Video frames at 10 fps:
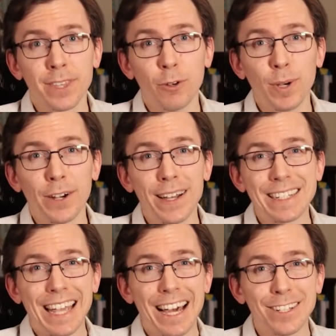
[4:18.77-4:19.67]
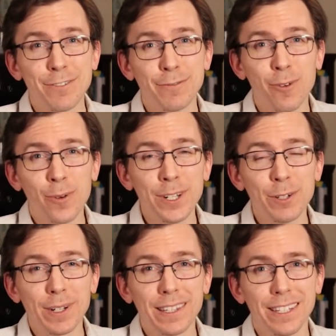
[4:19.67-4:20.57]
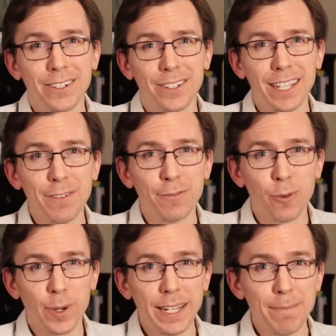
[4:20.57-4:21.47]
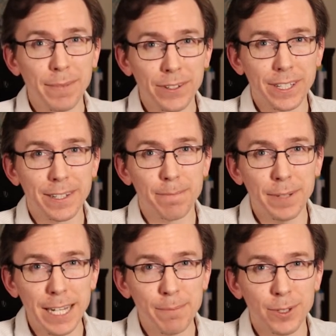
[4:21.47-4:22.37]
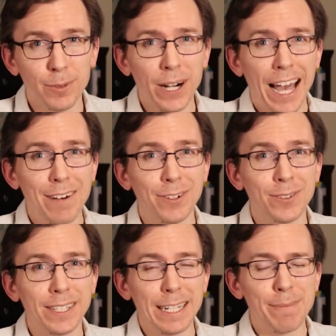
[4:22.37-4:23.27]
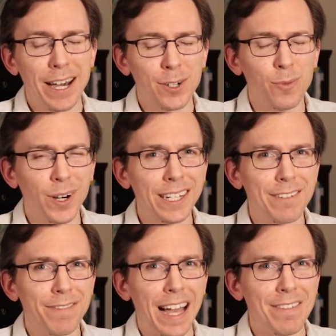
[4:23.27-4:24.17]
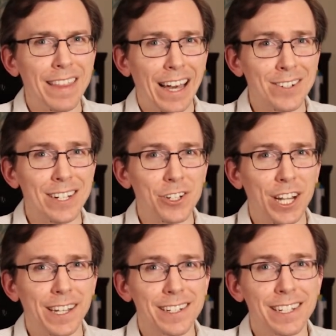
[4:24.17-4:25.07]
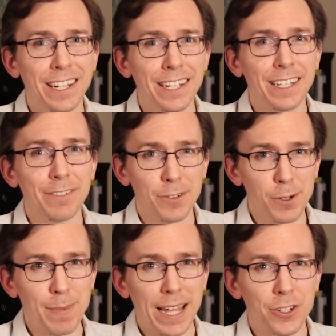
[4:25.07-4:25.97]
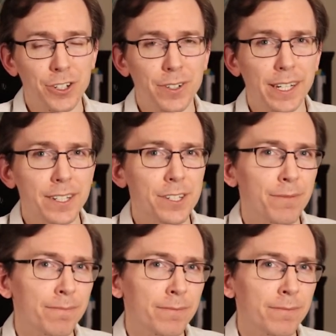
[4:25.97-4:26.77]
whereas California, with nearly 40 million people, will have only about a 1 in 5,000 chance of no mass shootings.